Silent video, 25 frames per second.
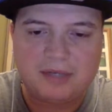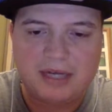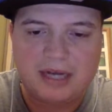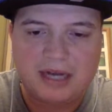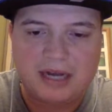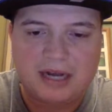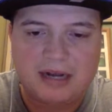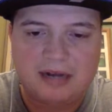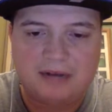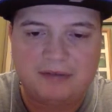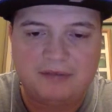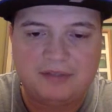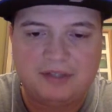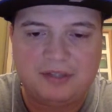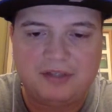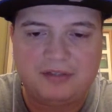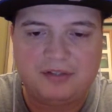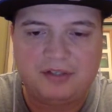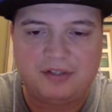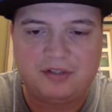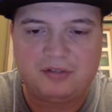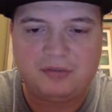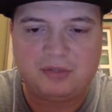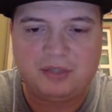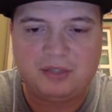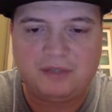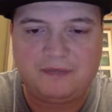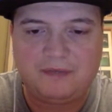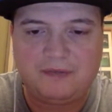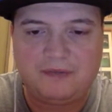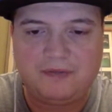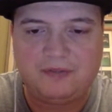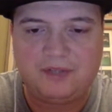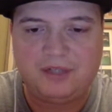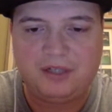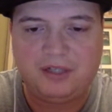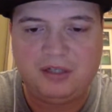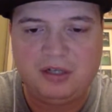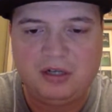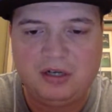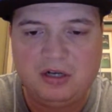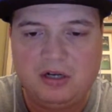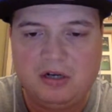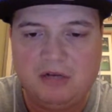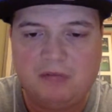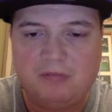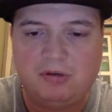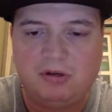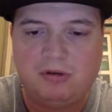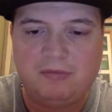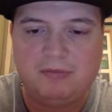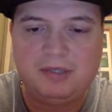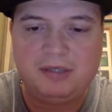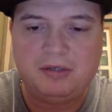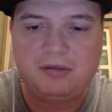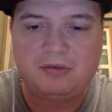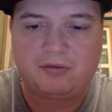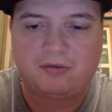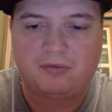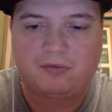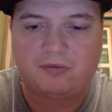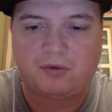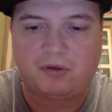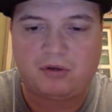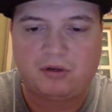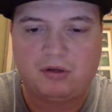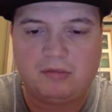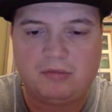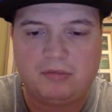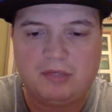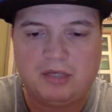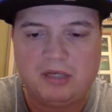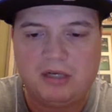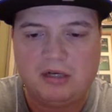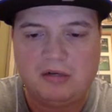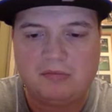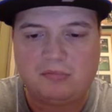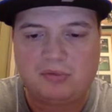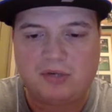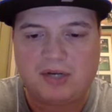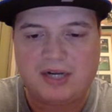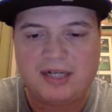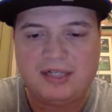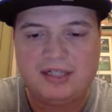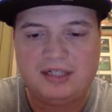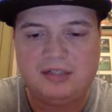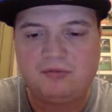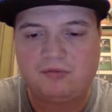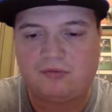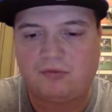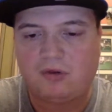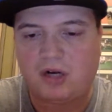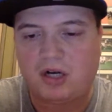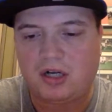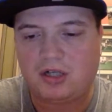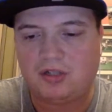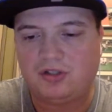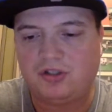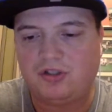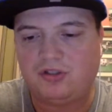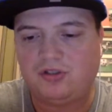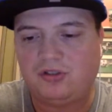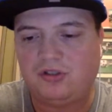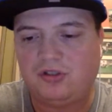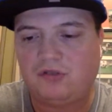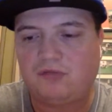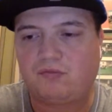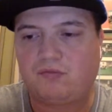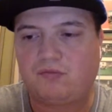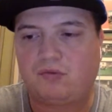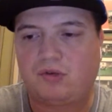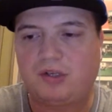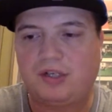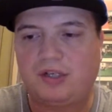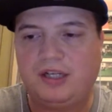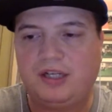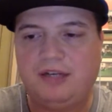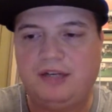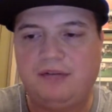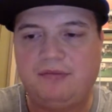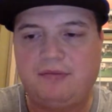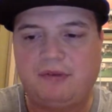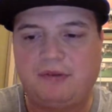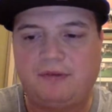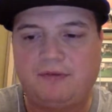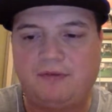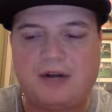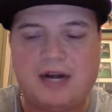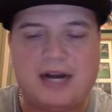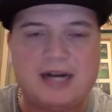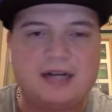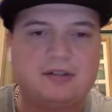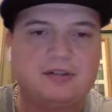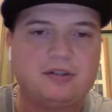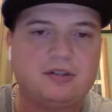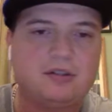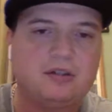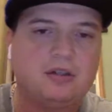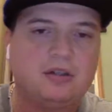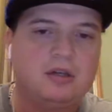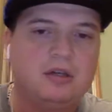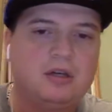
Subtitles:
have is a 2015 Bowman Chrome Brandon Rogers rookie refractor